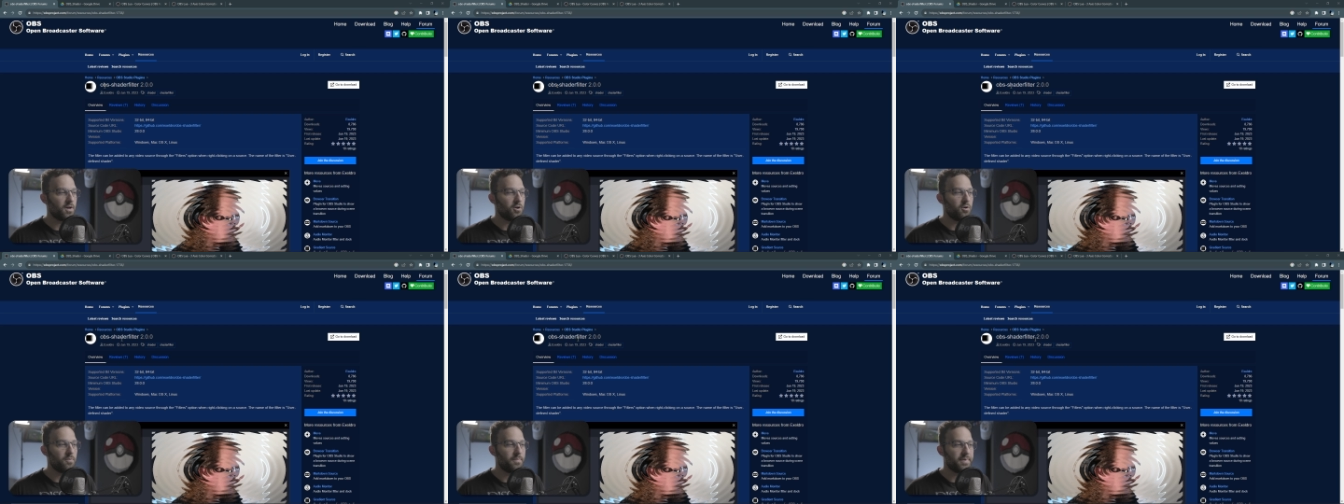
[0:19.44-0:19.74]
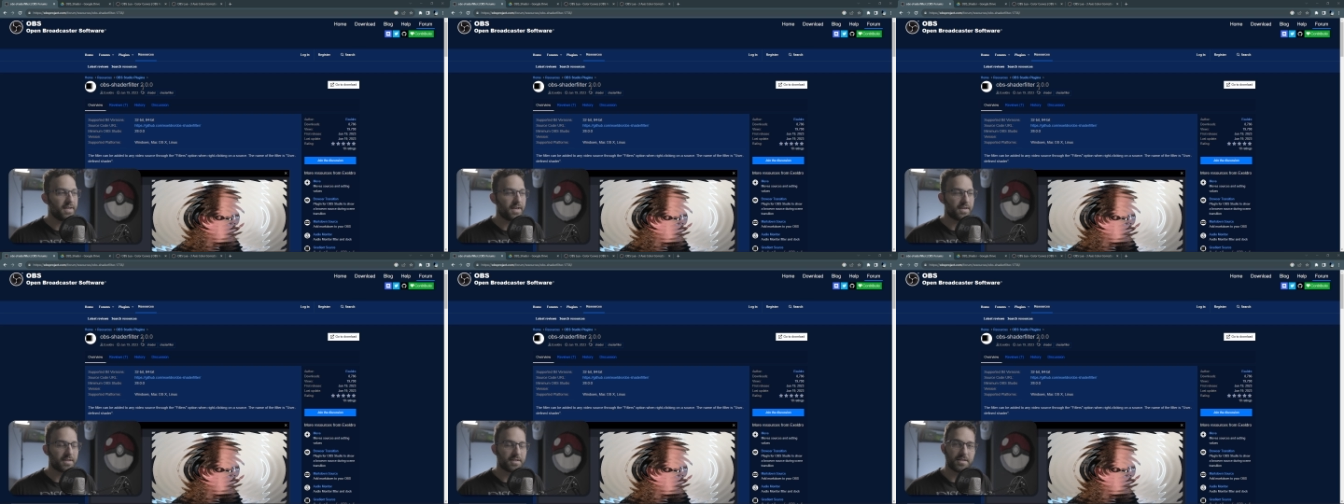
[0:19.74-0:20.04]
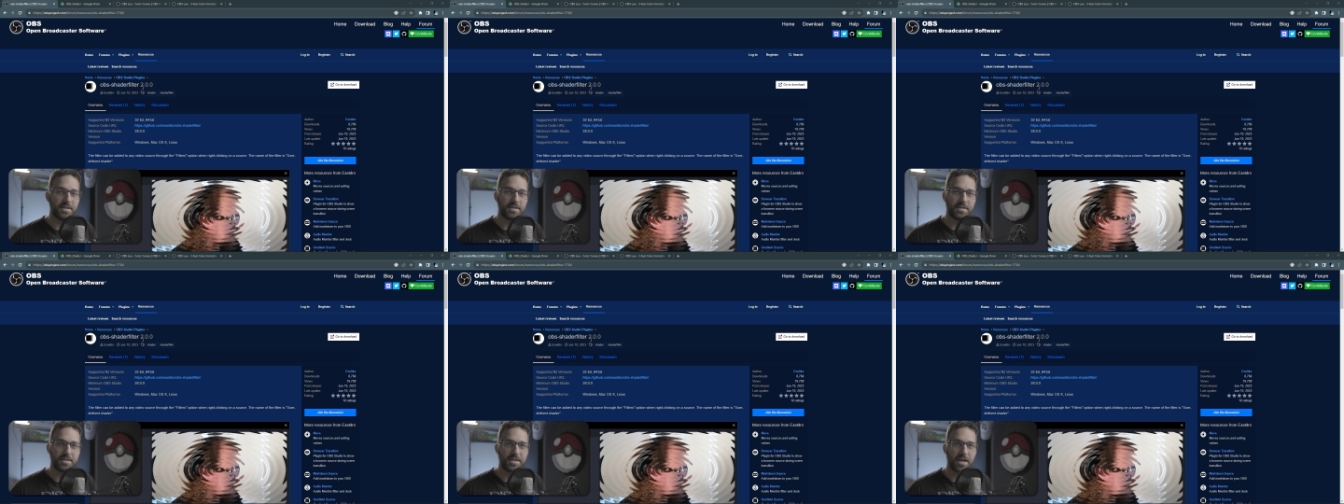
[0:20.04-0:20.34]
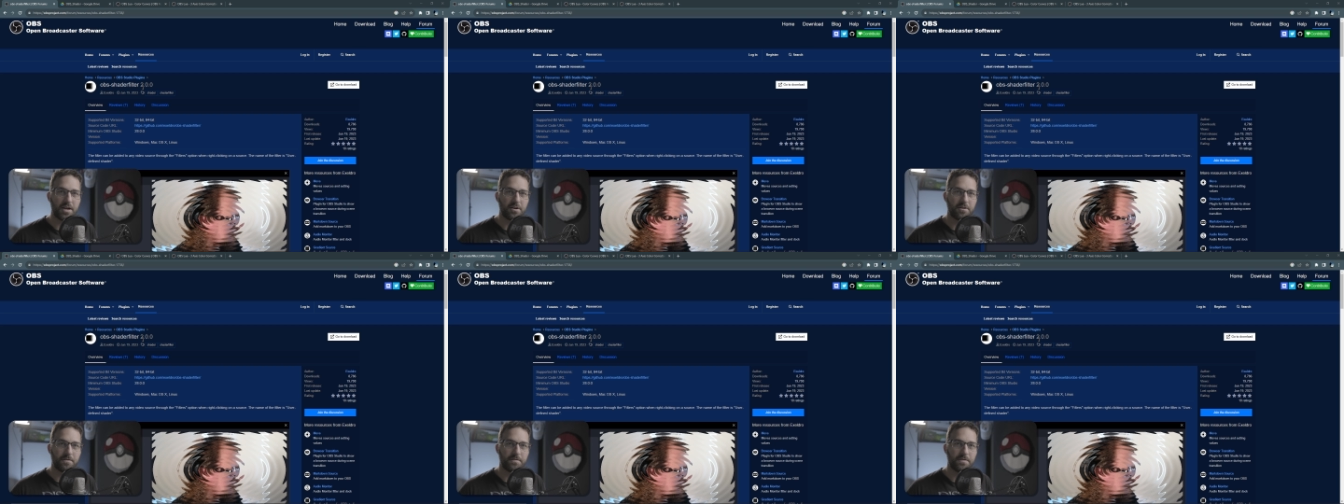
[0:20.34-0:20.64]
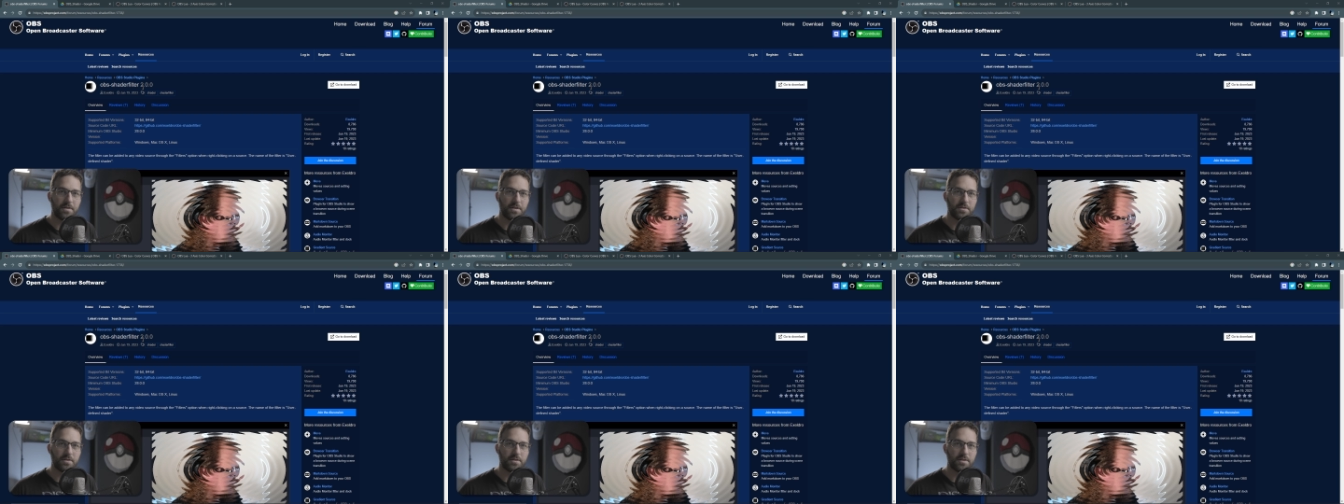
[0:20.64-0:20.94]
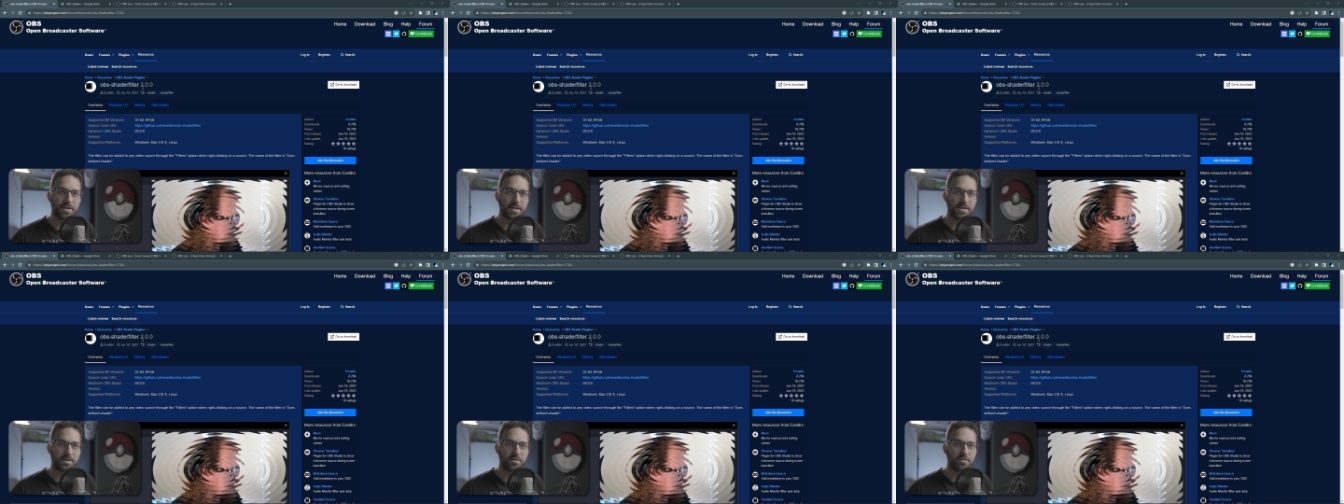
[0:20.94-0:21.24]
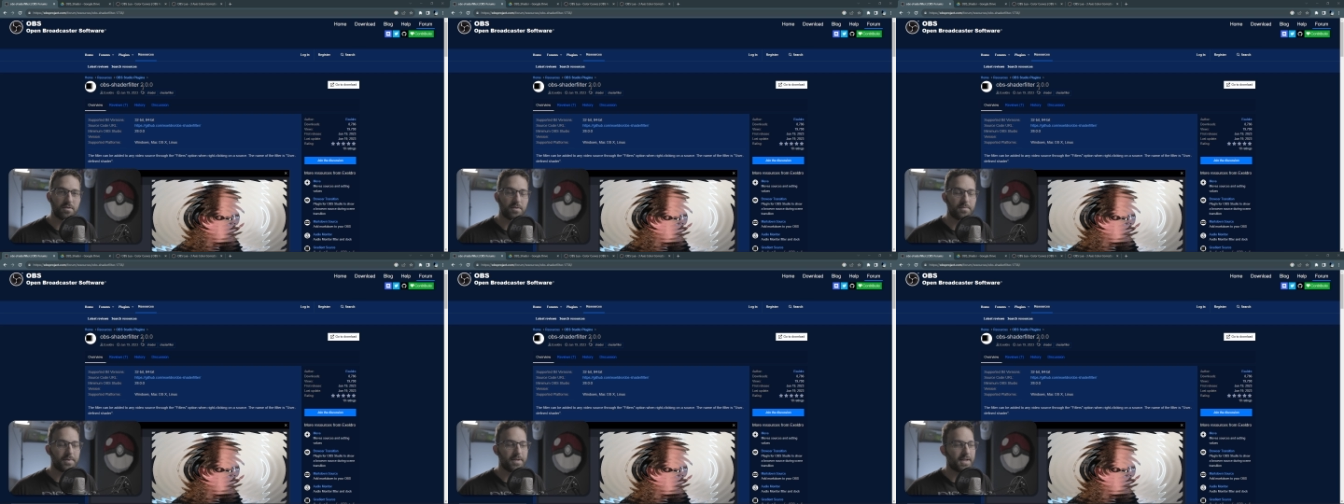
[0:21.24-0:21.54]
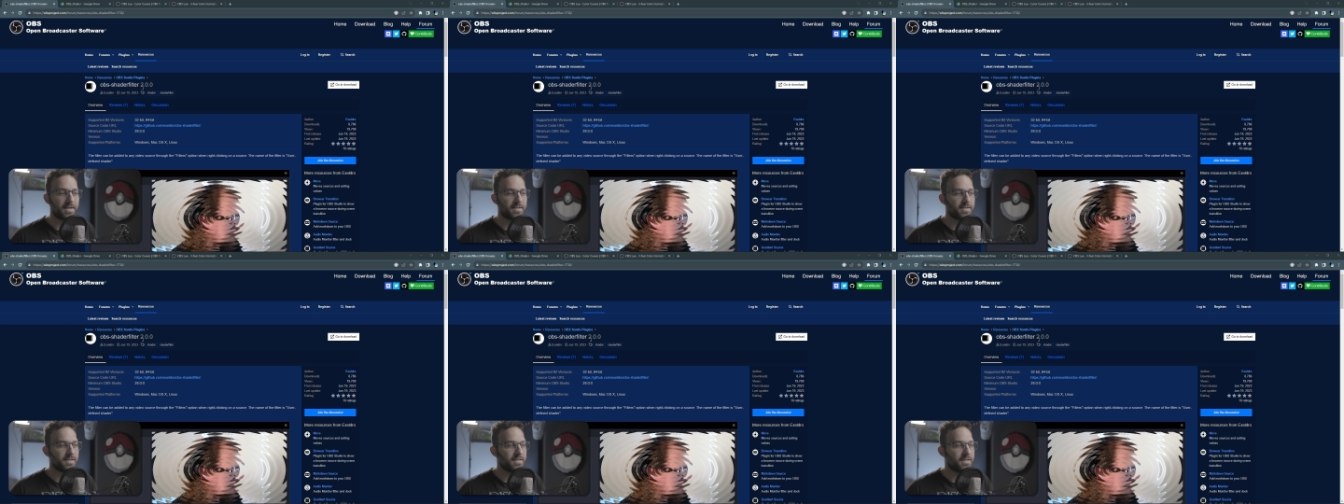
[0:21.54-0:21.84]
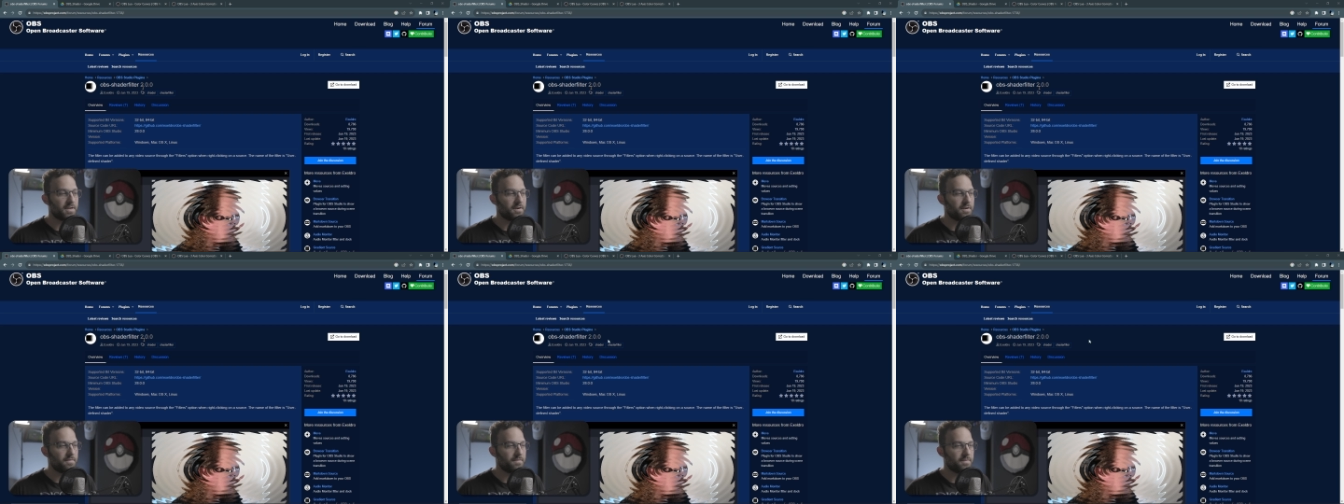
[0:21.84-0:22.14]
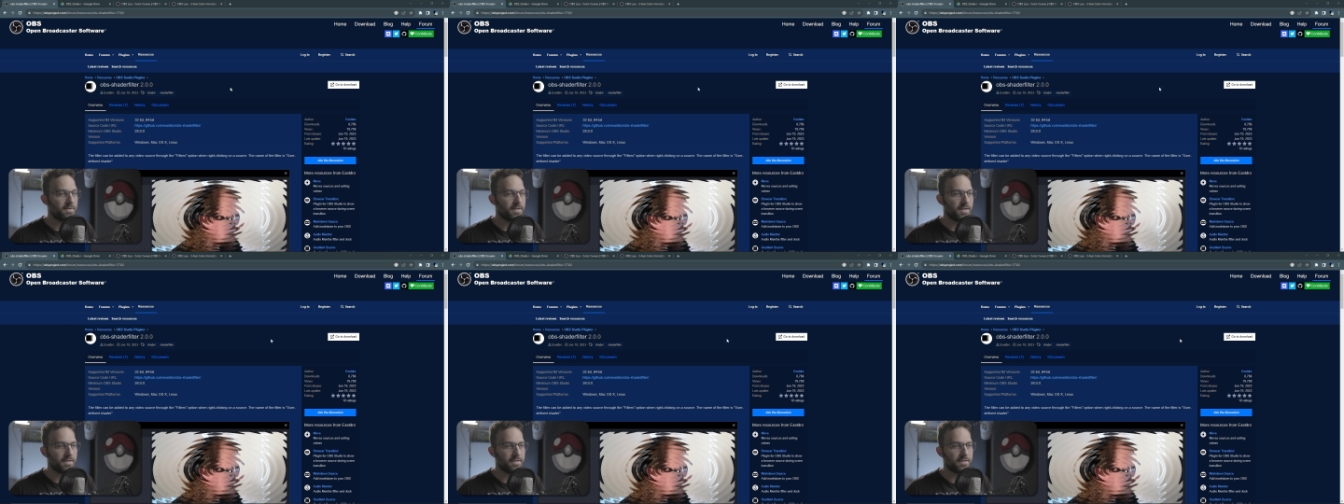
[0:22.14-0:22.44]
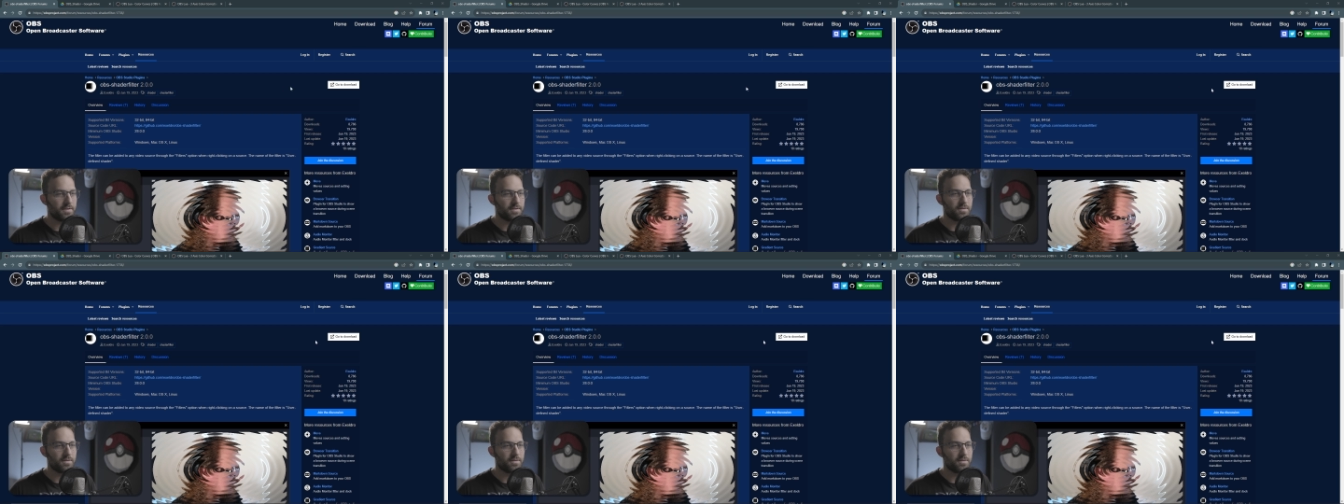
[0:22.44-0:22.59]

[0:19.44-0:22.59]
OBS shader filter. That's going to be necessary for this.